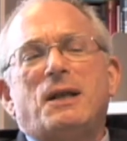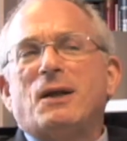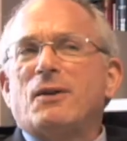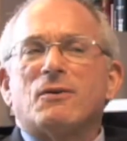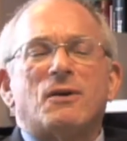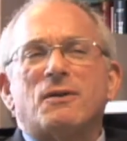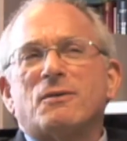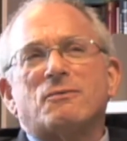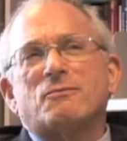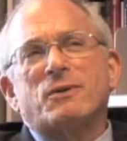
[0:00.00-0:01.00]
Now, the,
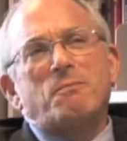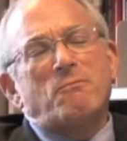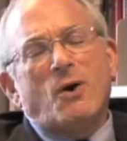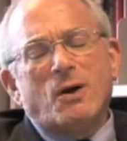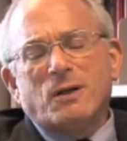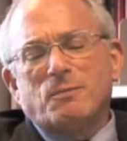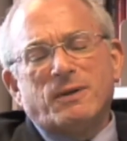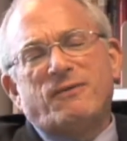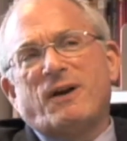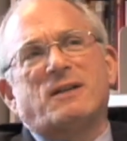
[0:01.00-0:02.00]
the
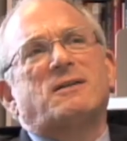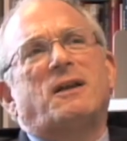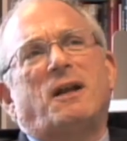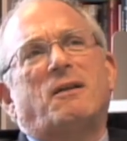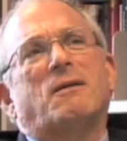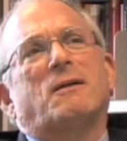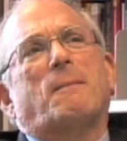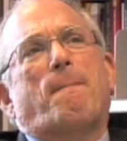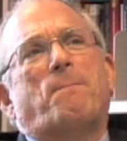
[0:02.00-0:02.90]
remarkably fascinating thing